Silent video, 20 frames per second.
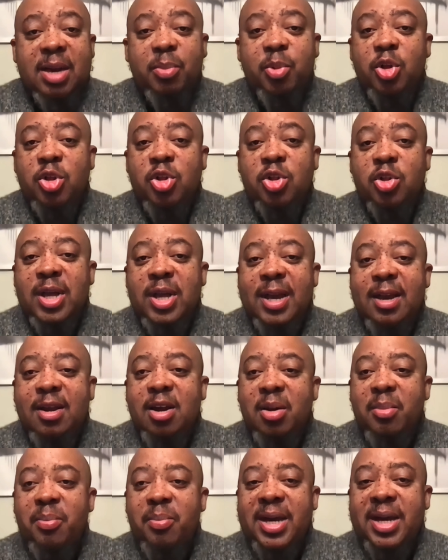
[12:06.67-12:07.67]
approach should
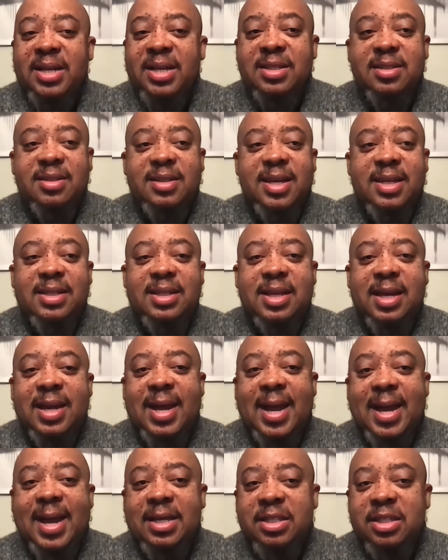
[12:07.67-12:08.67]
encompass data
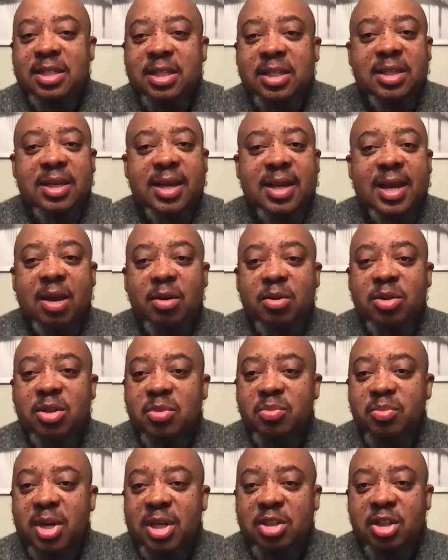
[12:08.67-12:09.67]
hygiene, like I
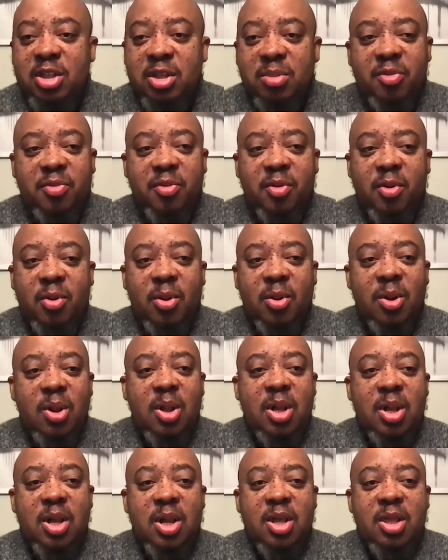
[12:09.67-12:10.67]
was mentioning before,
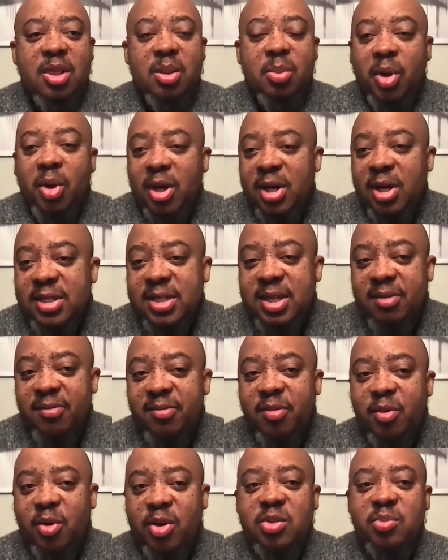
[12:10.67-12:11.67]
the policy
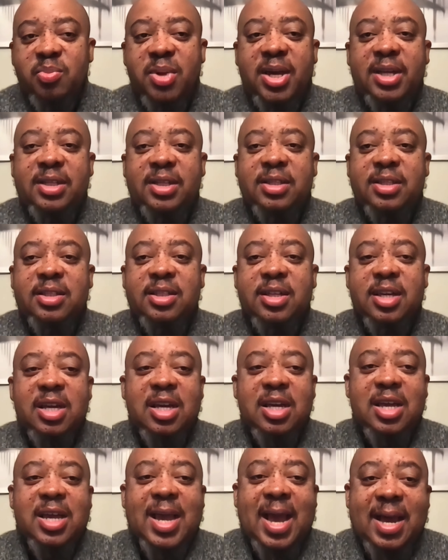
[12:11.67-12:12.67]
enforcement,
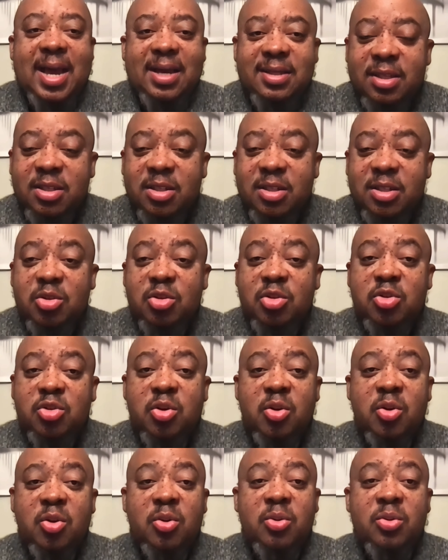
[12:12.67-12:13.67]
access
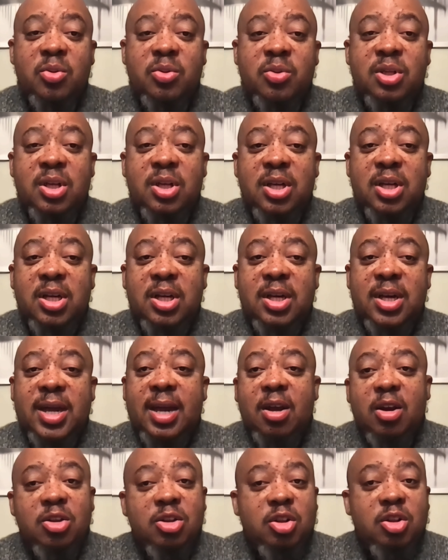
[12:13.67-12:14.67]
controls,
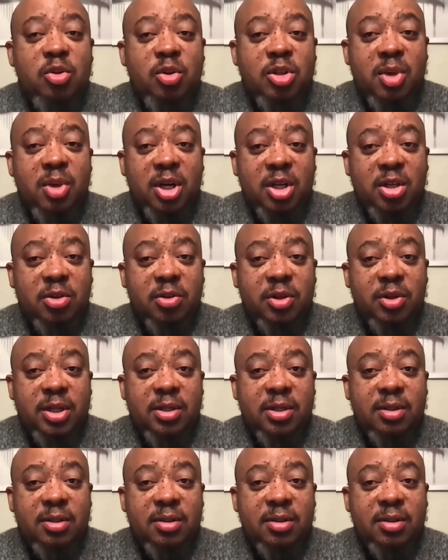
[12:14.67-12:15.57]
and continuous monitoring